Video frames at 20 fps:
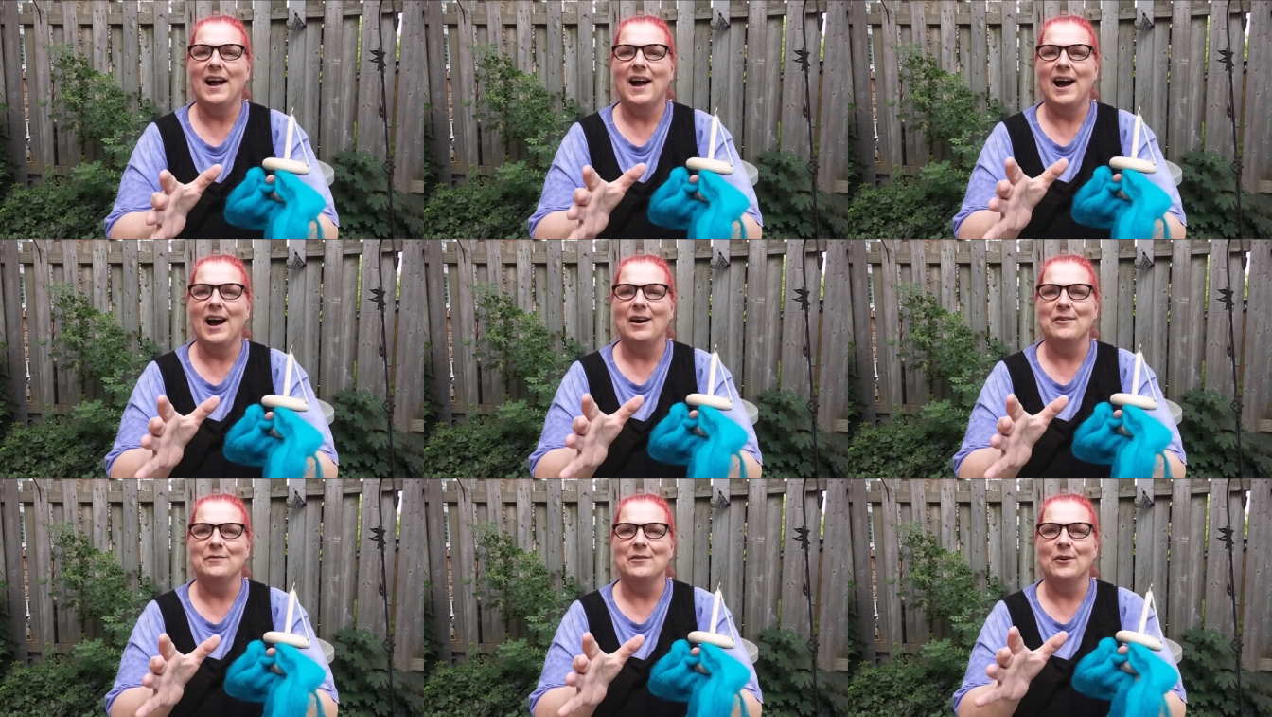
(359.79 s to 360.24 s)

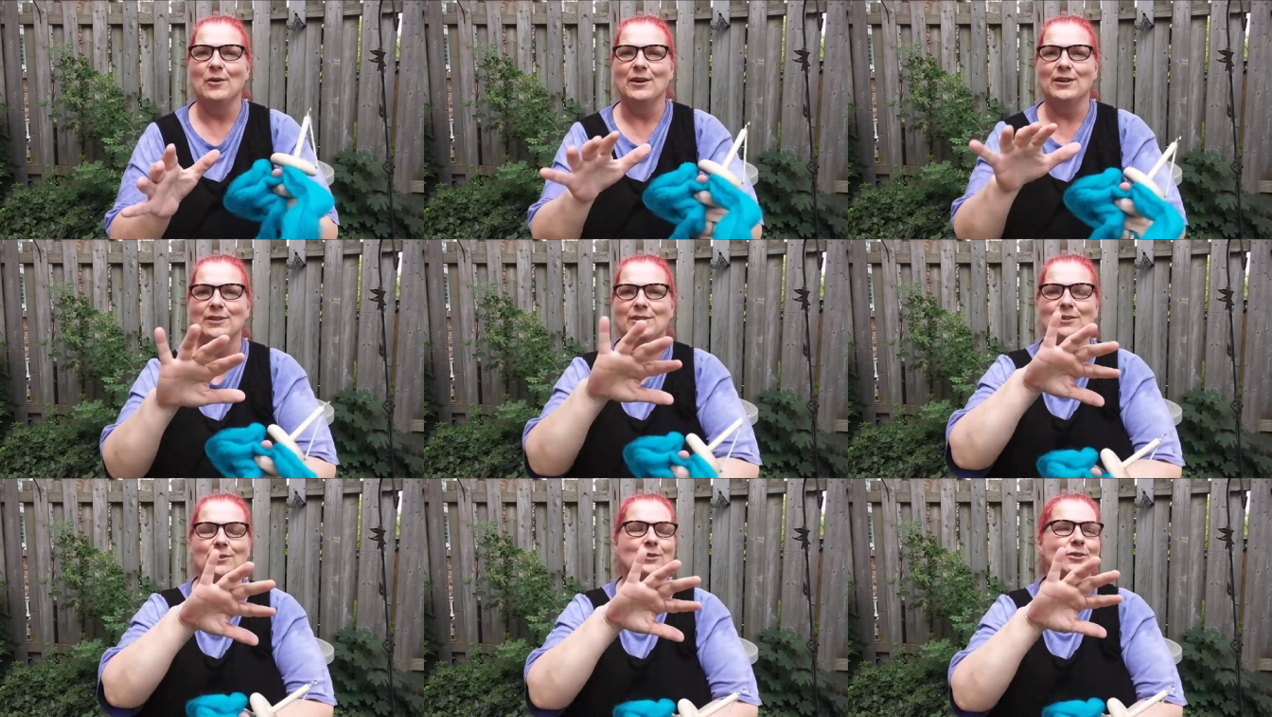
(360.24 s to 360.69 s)
I'm
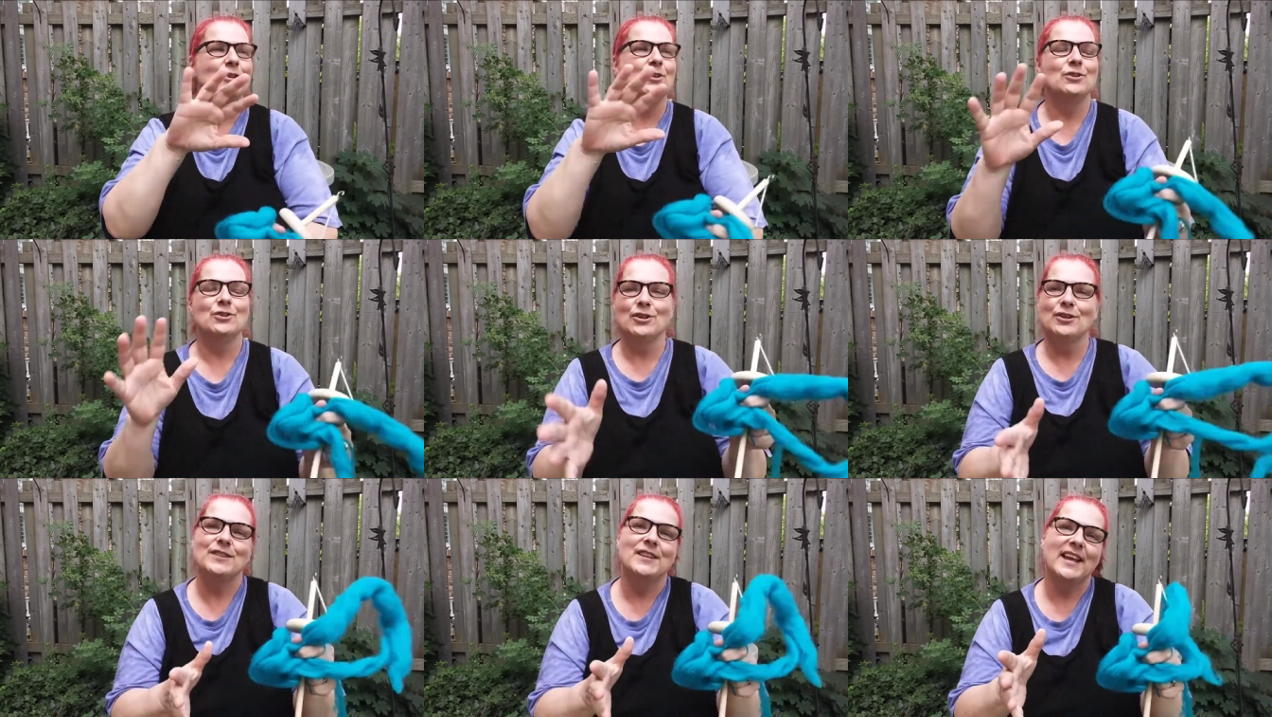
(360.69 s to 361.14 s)
going
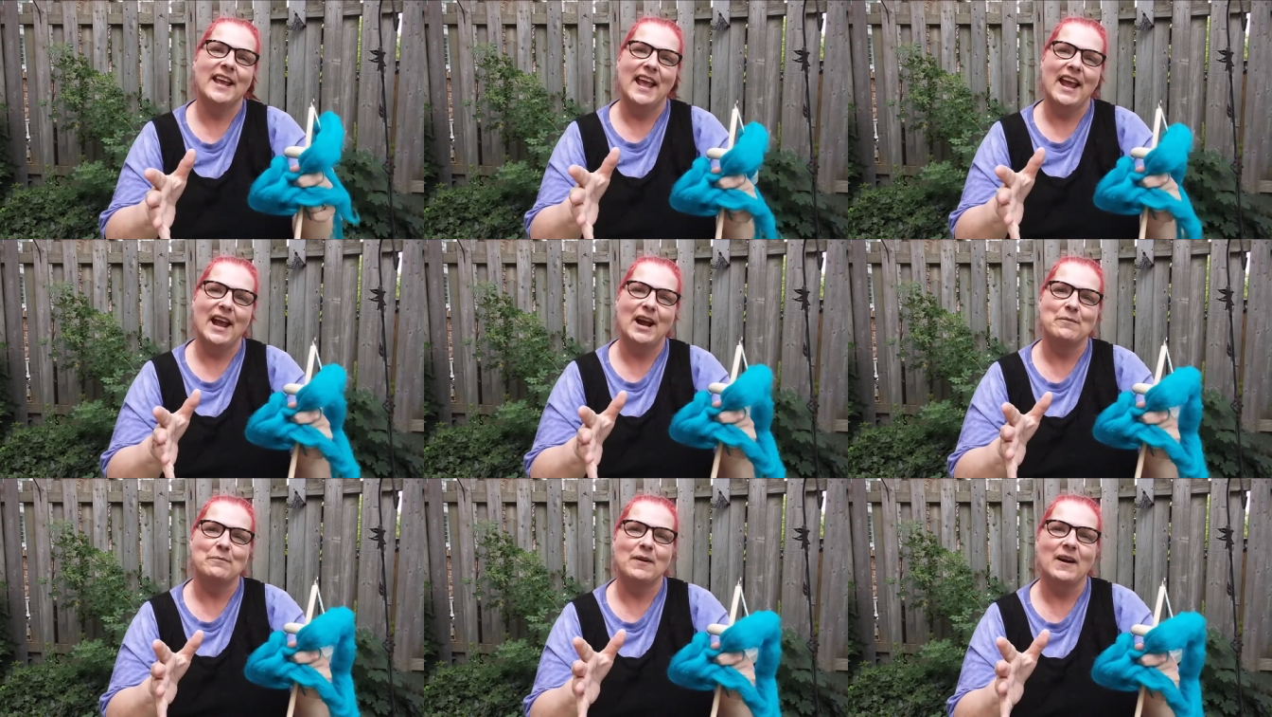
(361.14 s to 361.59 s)
to turn the
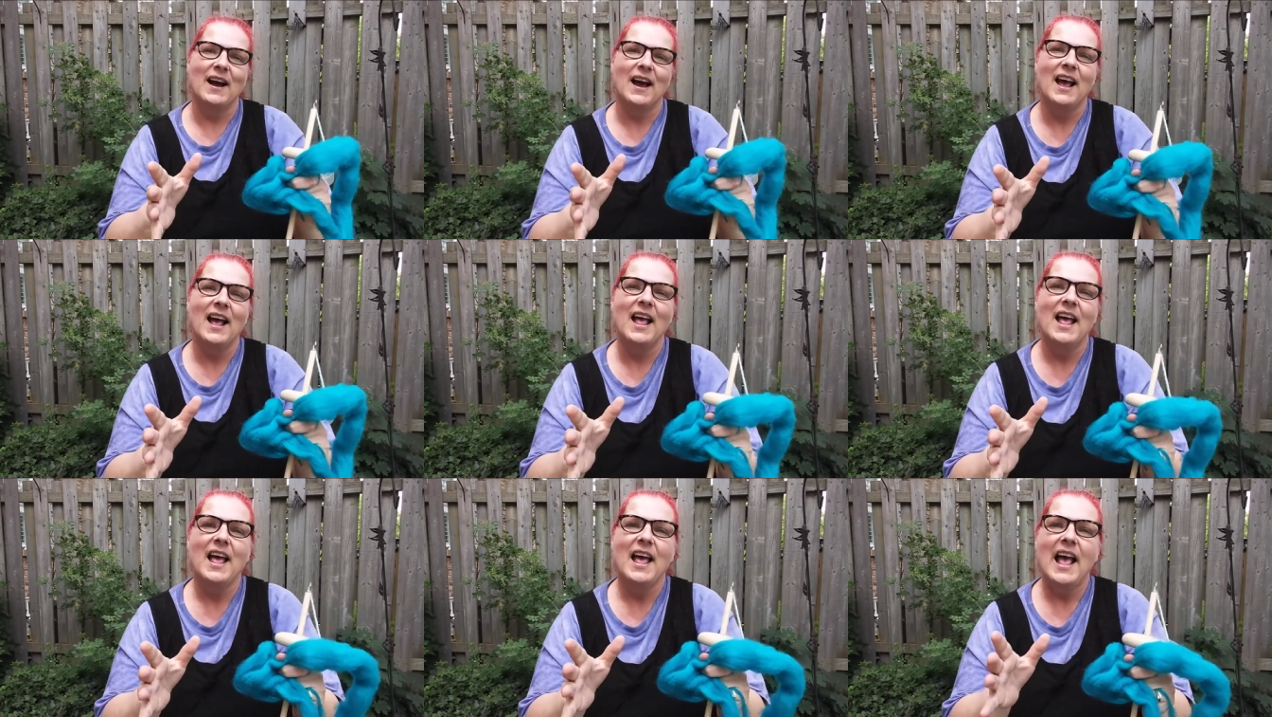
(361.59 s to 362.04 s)

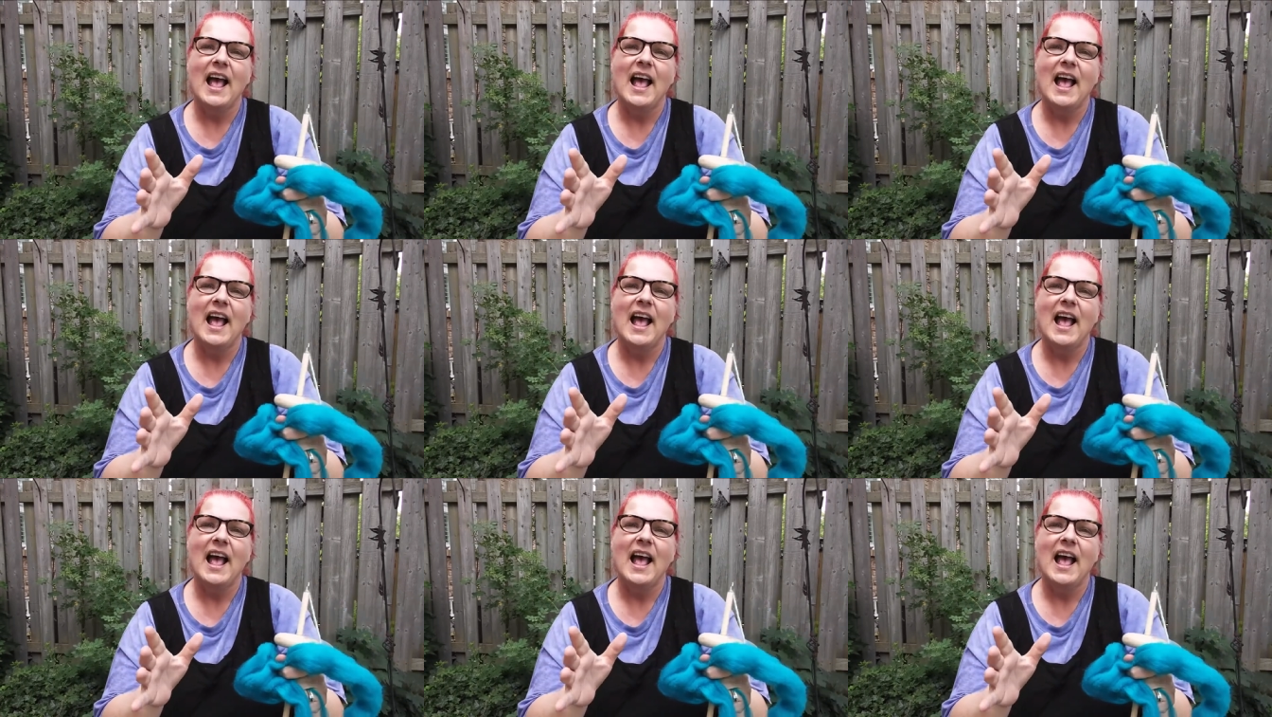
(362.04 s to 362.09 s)
camera